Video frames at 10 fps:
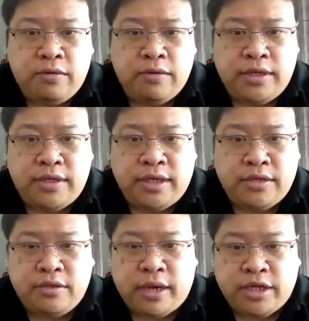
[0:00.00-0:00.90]

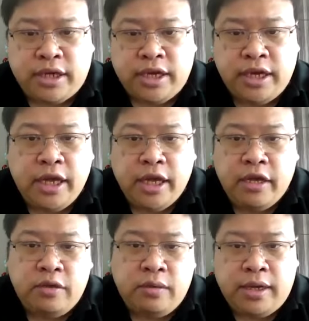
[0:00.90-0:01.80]
OTCs to actually
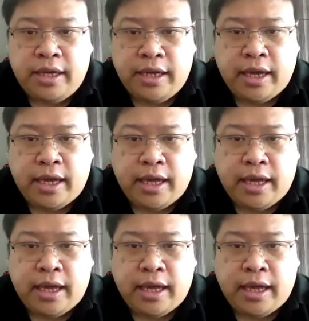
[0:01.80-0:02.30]
do the